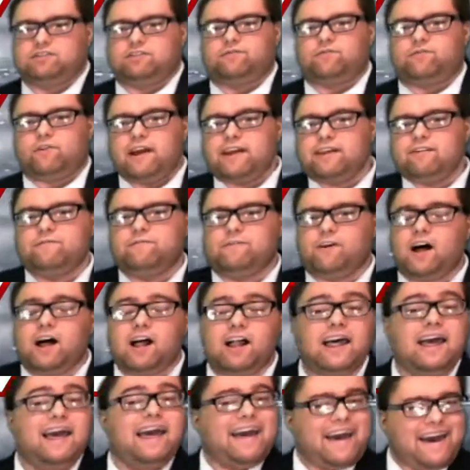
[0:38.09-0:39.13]
of
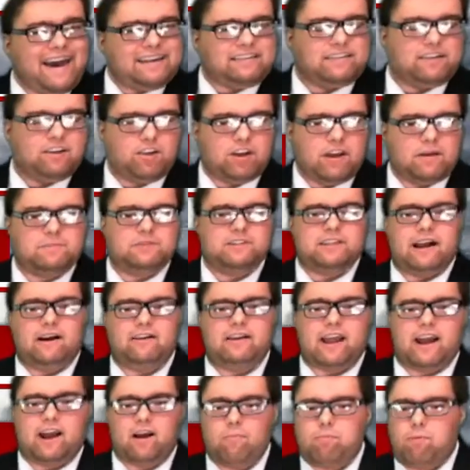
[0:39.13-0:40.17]
rainfall at the Jamestown
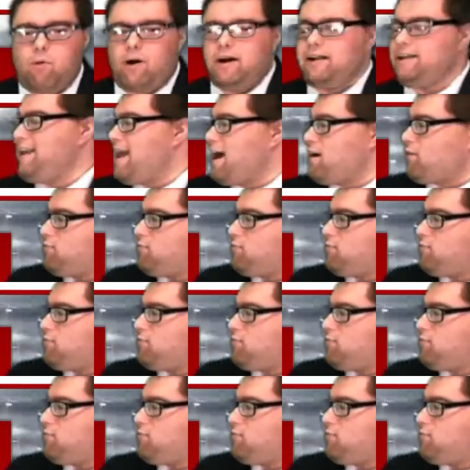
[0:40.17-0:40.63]
Airport. Now,